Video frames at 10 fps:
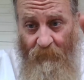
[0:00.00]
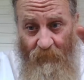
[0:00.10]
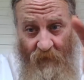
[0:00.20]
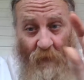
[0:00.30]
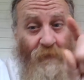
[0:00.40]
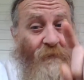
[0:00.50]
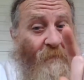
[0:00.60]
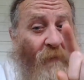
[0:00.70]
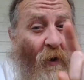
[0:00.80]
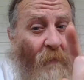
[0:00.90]
There was a
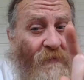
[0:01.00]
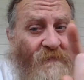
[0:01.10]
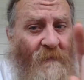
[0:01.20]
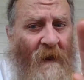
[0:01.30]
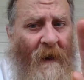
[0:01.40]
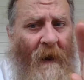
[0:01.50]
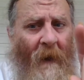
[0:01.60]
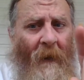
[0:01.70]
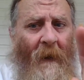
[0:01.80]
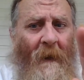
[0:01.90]
purpose
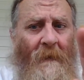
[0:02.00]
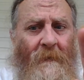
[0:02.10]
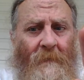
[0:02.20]
behind that.